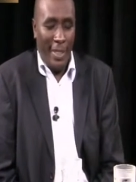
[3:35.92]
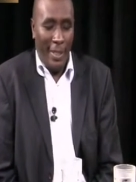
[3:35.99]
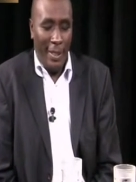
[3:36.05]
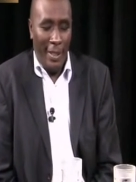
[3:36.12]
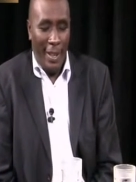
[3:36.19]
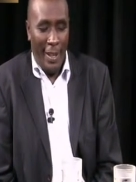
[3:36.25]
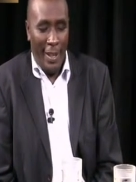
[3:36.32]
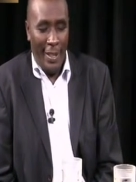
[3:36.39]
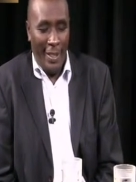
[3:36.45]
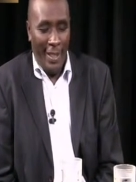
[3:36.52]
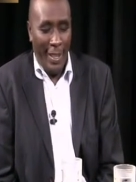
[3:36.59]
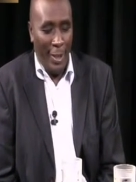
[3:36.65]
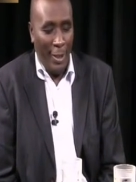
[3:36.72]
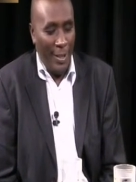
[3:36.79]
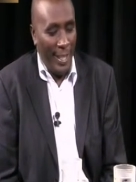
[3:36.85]

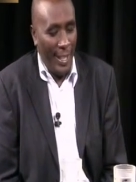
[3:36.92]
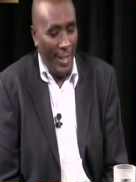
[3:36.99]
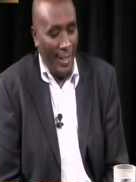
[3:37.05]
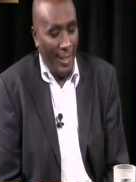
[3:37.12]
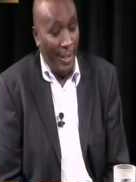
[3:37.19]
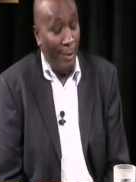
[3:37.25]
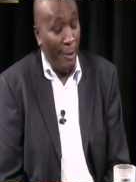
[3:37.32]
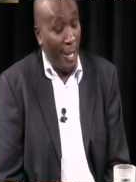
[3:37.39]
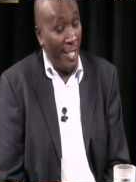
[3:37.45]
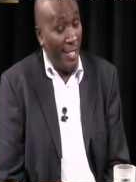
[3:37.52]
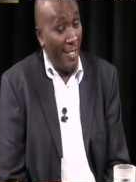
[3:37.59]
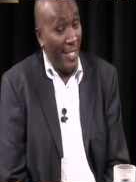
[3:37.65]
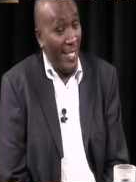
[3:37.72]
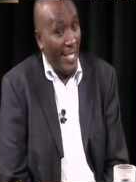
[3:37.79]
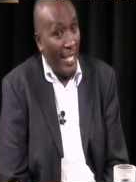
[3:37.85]
Like you said,
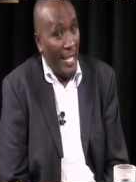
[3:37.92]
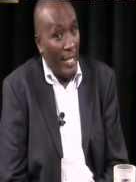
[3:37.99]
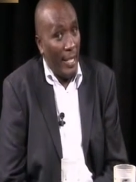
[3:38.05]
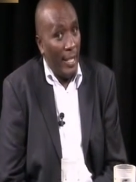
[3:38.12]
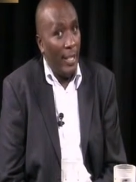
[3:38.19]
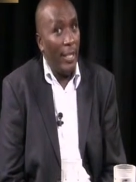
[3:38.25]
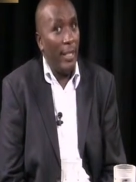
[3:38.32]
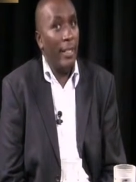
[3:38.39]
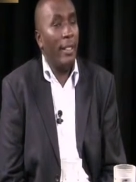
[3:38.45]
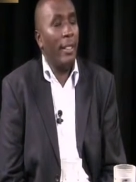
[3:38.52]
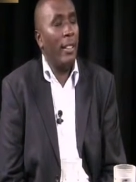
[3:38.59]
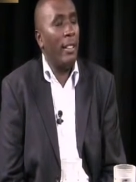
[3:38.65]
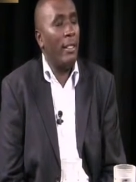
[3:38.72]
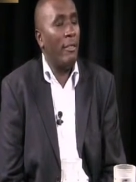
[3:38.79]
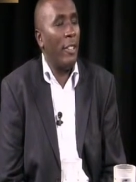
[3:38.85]
rightly said,
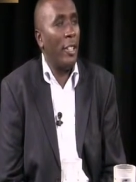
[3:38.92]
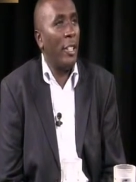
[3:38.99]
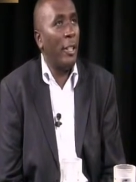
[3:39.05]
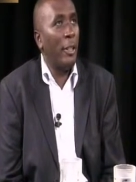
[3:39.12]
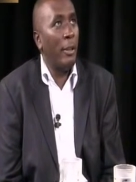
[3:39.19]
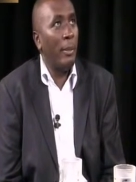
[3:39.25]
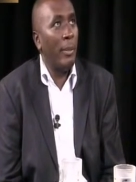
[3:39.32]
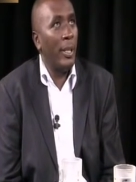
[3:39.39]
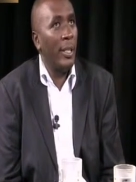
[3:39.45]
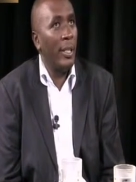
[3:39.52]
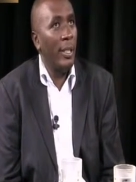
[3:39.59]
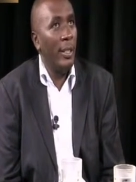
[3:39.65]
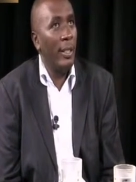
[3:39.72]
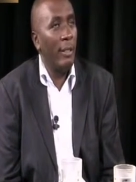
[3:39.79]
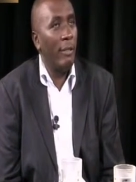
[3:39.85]
it's very
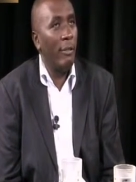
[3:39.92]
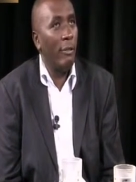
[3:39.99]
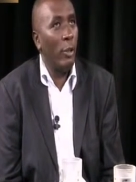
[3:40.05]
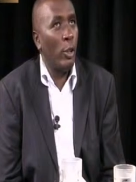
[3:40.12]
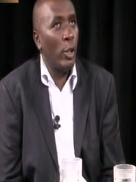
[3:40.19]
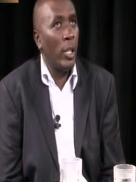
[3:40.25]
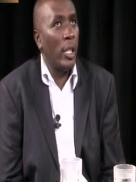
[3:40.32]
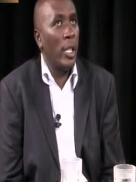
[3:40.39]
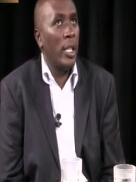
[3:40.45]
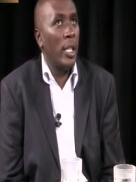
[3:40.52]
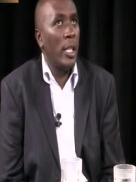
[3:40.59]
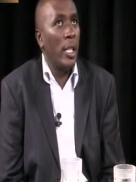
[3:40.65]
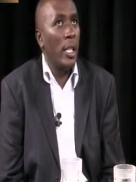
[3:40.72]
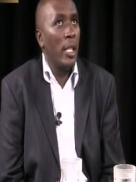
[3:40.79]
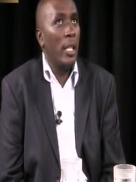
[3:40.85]
common for
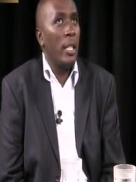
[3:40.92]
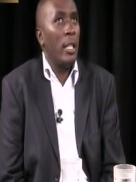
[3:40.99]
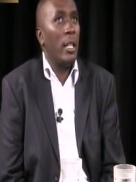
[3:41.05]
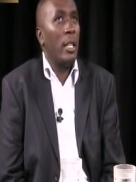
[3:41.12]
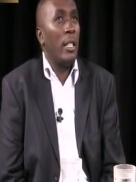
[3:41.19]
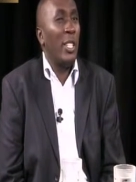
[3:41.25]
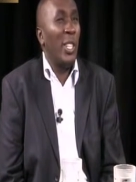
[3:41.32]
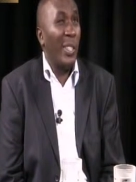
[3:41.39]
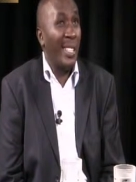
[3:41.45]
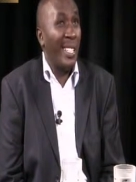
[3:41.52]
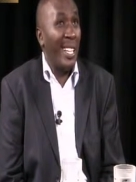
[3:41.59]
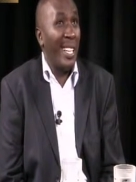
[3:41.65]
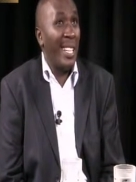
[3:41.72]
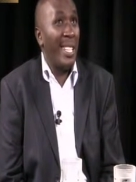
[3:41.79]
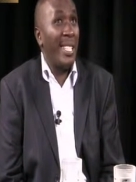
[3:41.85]

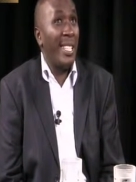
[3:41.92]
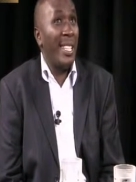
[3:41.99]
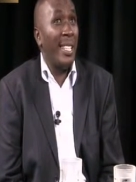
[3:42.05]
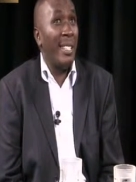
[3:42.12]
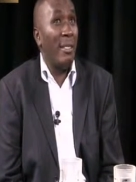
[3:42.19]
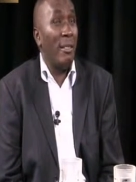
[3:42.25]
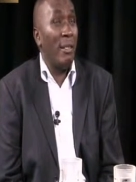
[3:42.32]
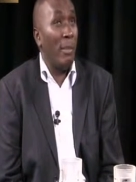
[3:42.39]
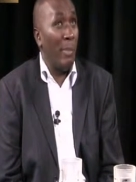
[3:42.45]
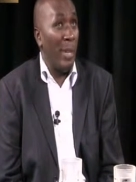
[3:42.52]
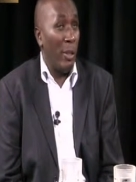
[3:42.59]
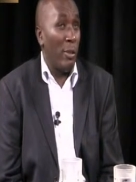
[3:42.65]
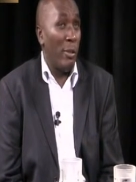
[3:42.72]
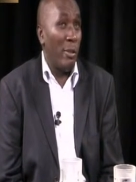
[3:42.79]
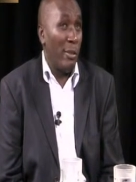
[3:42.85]
doctors but
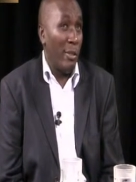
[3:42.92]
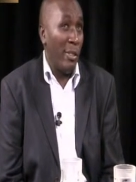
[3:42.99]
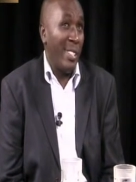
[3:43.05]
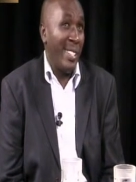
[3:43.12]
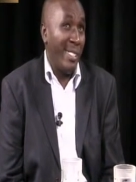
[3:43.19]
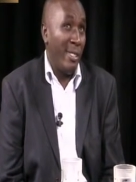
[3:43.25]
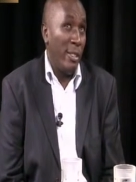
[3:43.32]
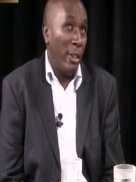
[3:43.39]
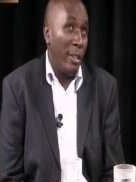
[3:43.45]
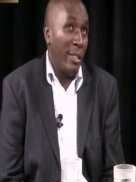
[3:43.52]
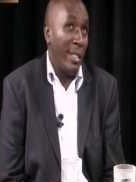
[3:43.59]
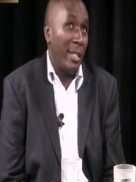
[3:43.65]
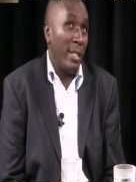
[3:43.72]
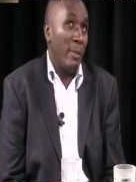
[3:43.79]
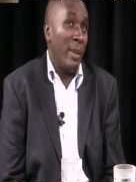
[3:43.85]
also not just
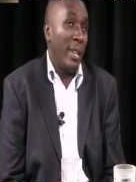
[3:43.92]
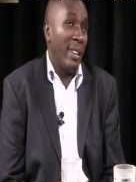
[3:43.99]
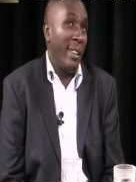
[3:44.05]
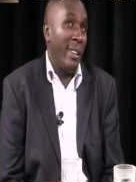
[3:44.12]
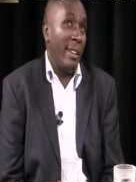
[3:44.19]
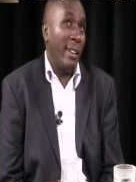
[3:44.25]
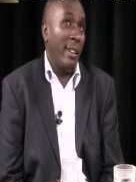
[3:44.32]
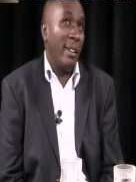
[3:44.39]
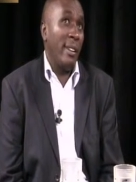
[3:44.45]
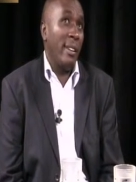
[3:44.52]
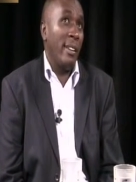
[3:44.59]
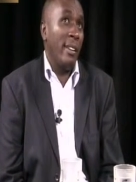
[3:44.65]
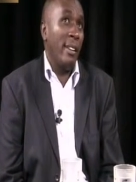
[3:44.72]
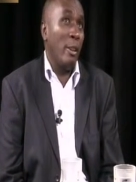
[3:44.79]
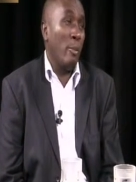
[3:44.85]
doctors, but the
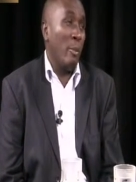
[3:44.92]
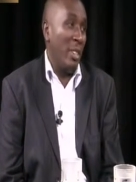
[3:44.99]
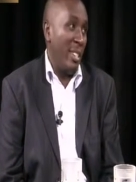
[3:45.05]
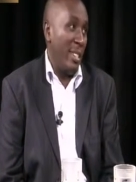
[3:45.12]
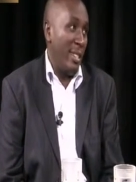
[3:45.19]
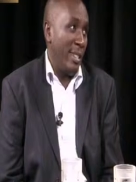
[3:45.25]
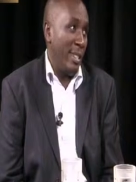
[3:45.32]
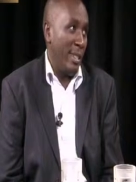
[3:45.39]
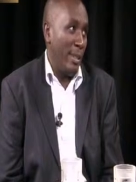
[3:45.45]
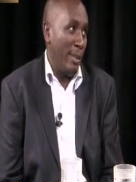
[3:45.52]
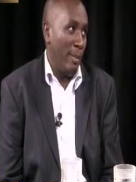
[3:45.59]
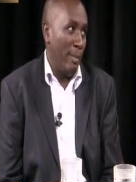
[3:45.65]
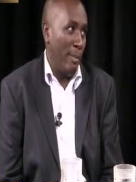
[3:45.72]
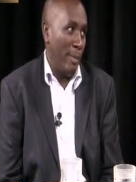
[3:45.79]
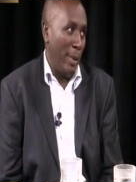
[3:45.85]
community
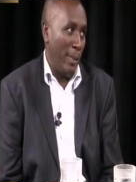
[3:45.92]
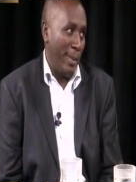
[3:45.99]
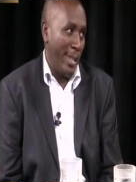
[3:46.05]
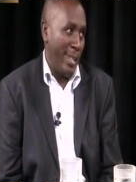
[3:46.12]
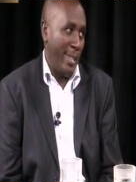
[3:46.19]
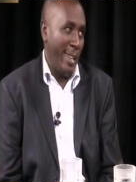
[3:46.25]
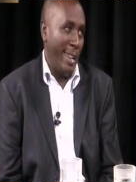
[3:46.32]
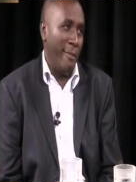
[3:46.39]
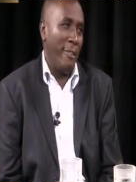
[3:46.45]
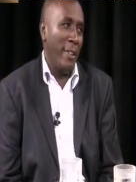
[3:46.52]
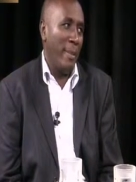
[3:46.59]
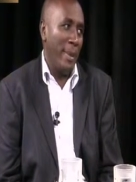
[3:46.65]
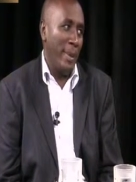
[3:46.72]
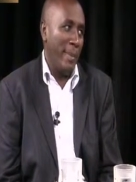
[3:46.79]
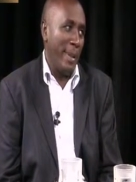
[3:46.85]
members and
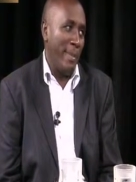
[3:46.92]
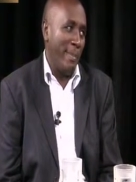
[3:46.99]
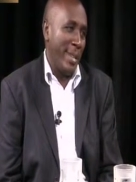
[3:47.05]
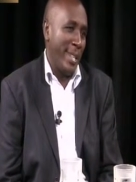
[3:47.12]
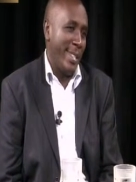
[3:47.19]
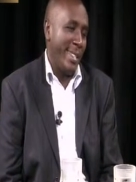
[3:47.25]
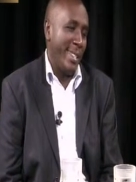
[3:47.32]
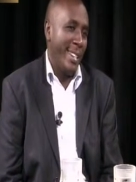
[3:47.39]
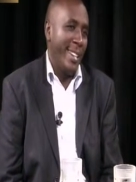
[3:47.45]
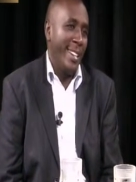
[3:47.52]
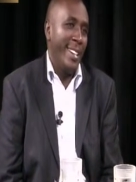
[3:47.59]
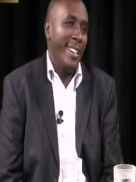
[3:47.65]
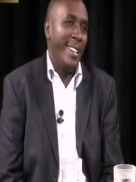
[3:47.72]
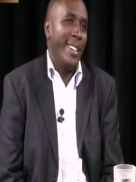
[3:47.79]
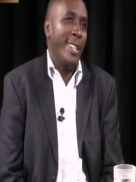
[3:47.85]
family members
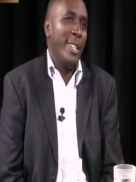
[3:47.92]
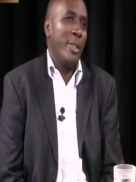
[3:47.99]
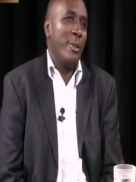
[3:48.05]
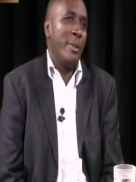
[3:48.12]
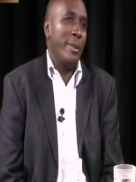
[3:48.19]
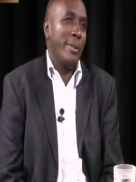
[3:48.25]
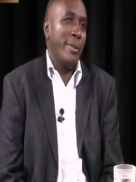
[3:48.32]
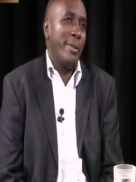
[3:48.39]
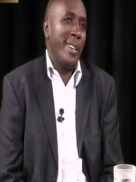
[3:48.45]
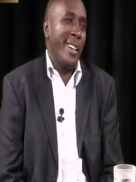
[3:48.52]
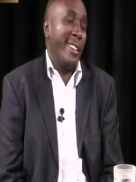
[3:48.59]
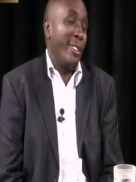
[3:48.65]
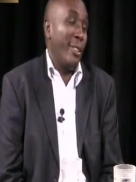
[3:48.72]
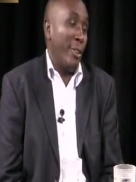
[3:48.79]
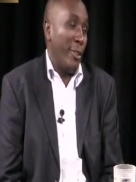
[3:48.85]
to
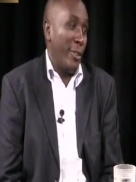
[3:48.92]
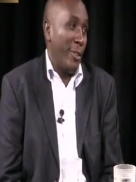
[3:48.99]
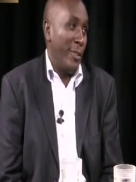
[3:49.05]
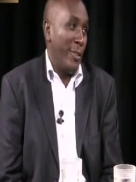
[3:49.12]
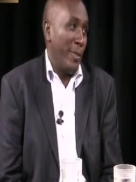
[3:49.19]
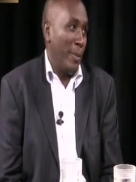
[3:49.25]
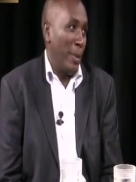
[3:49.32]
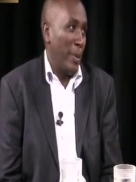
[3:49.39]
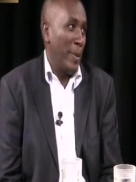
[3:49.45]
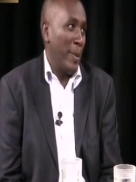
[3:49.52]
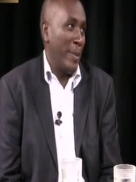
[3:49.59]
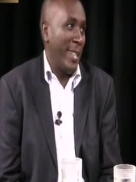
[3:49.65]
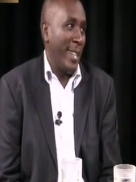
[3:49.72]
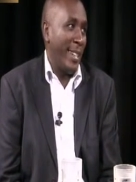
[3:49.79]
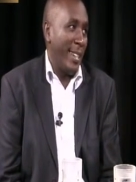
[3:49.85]
ignore
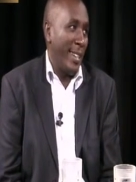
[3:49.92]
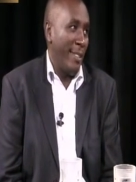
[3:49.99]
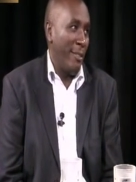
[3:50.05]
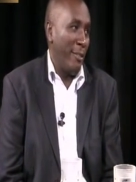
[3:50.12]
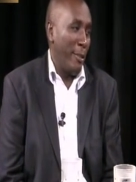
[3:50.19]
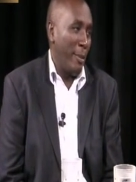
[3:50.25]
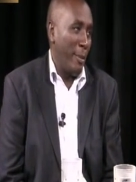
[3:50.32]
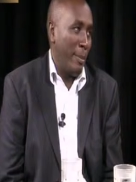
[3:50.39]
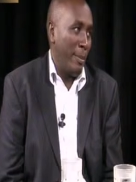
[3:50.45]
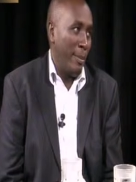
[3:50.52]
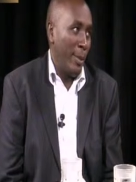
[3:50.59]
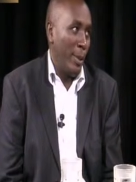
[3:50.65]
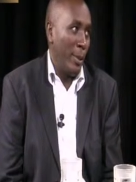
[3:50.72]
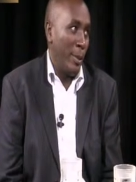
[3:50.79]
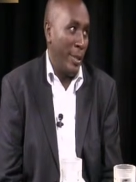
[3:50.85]
problems that come
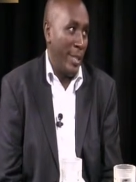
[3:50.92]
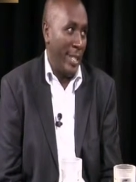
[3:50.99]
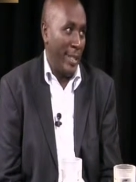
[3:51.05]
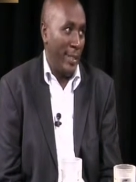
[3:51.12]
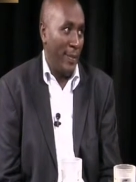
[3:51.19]
from older